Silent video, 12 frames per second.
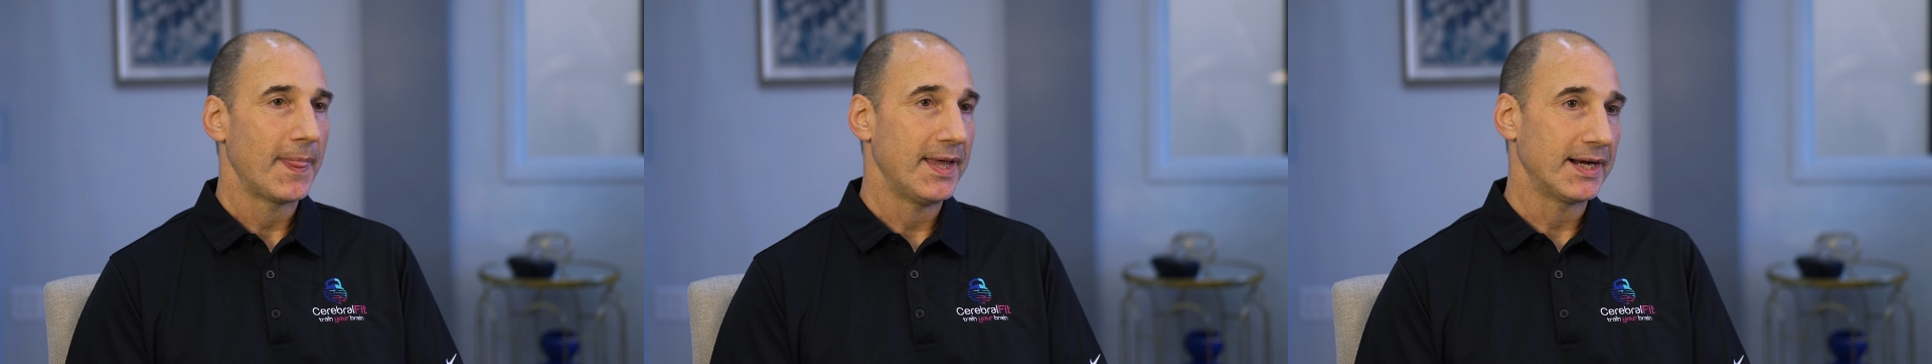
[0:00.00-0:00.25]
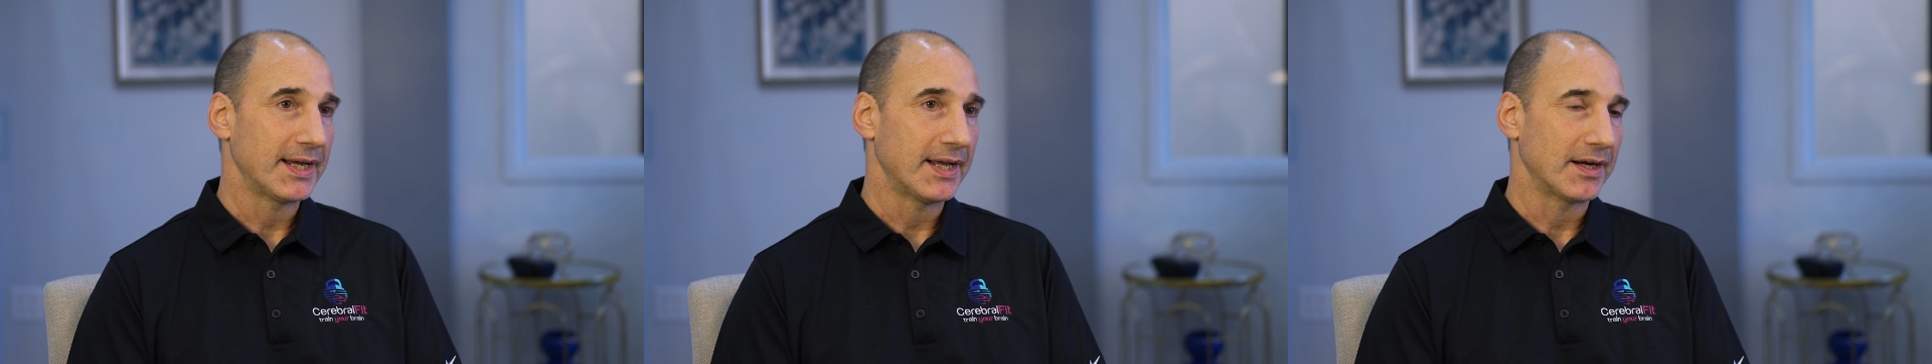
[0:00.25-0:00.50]

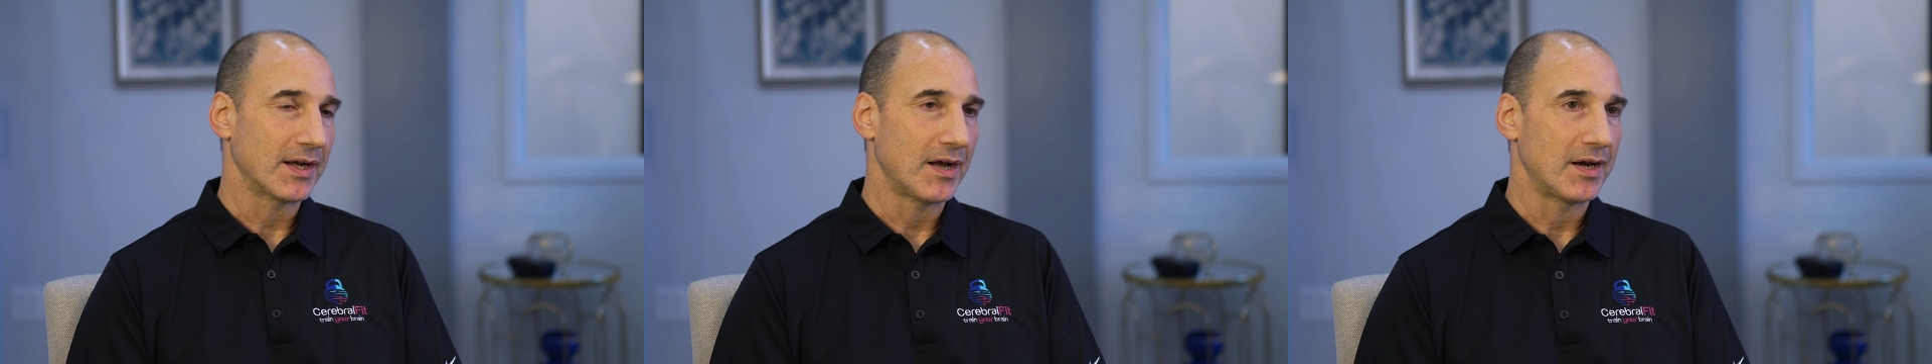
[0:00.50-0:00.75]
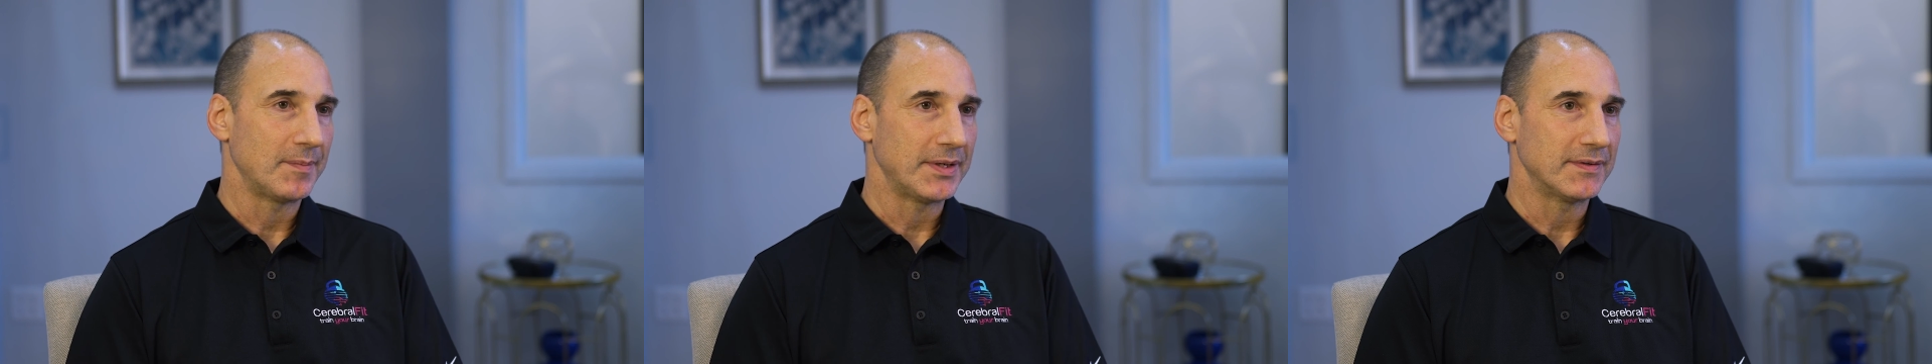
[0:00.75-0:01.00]
And again,
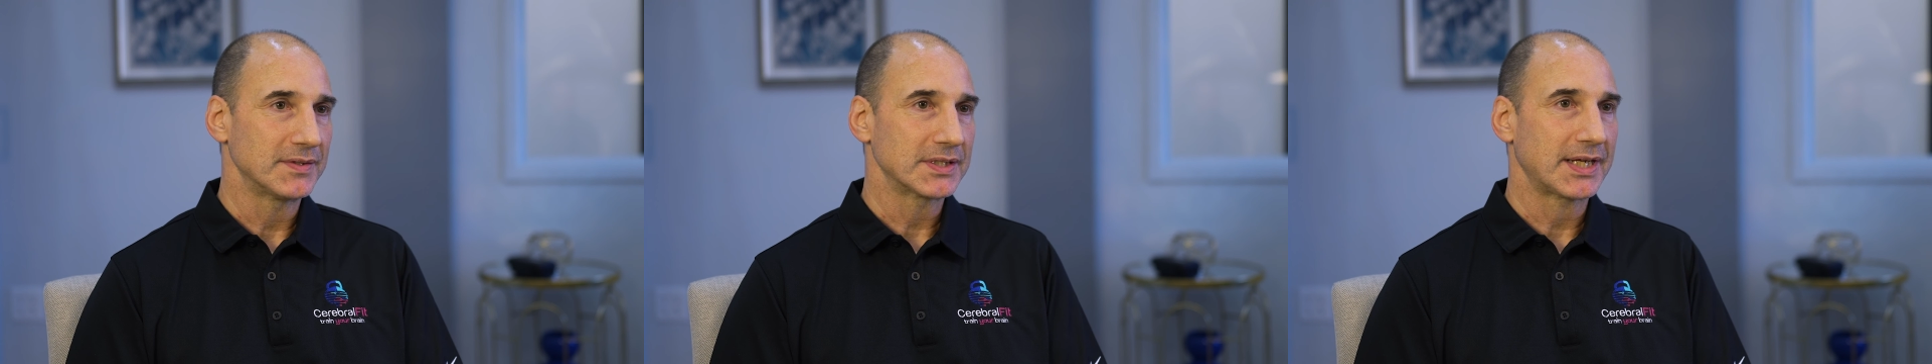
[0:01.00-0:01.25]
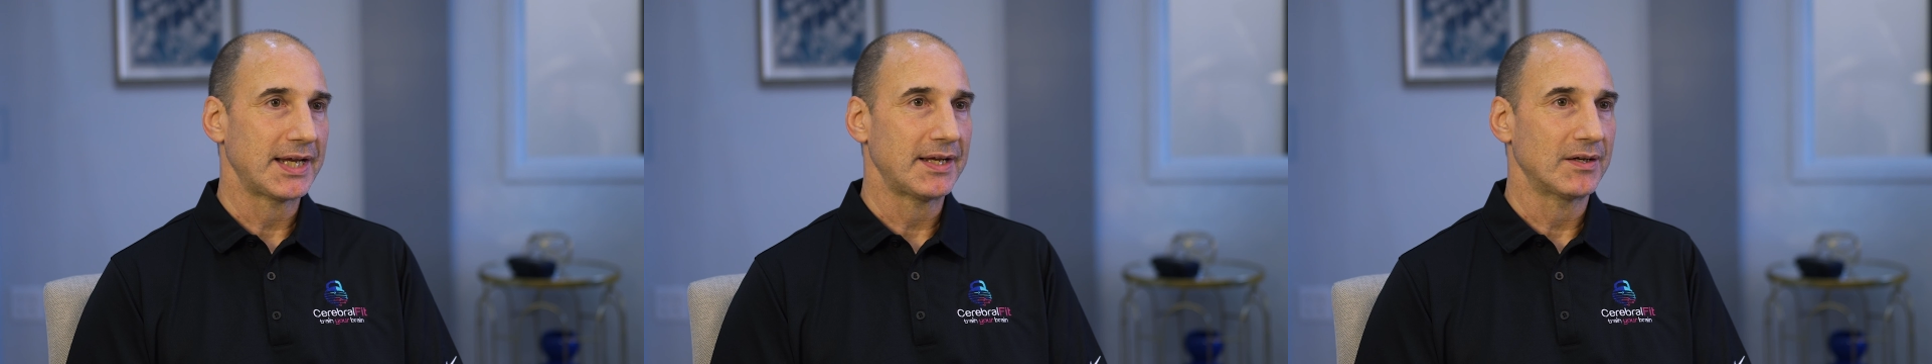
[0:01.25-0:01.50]
economy of
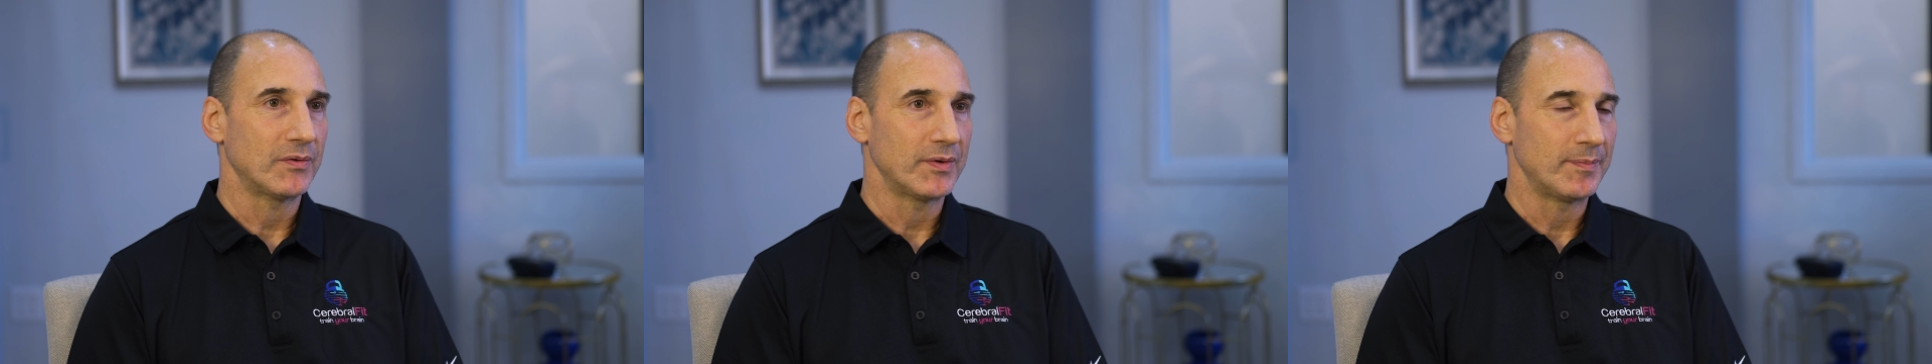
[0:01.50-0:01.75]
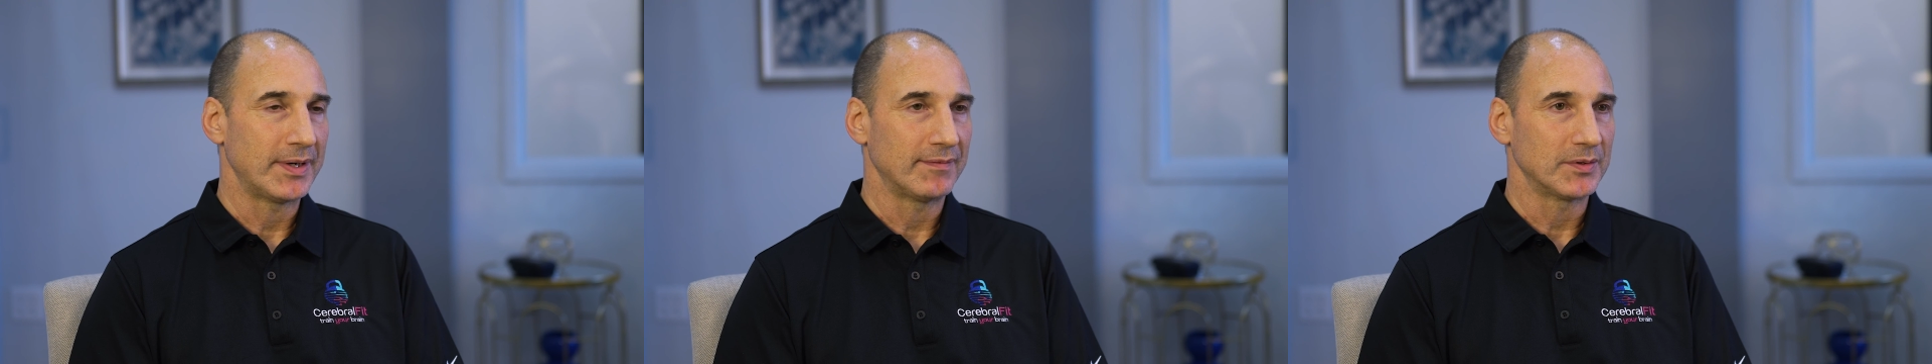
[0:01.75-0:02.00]
scale, we've been able